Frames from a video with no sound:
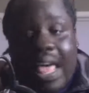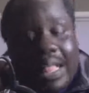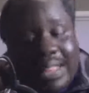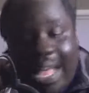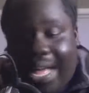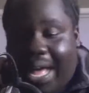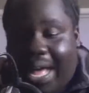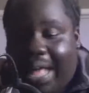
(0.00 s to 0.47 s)

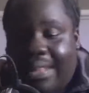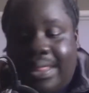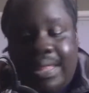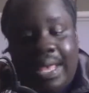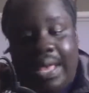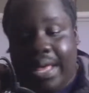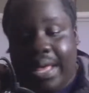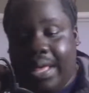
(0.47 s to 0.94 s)
Like I
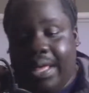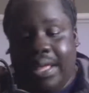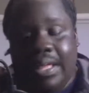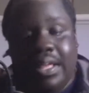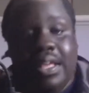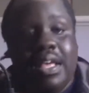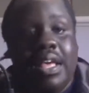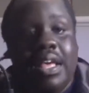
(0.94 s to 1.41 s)

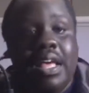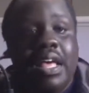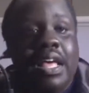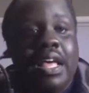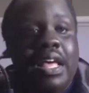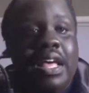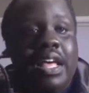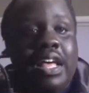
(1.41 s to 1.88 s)
said,
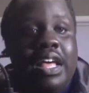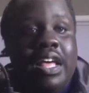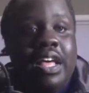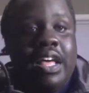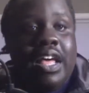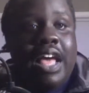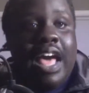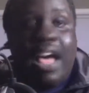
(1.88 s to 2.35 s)

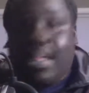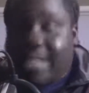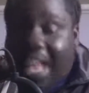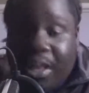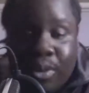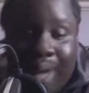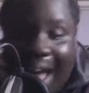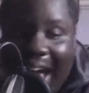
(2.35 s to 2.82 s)

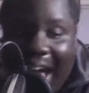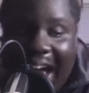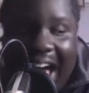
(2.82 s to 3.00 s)
that's why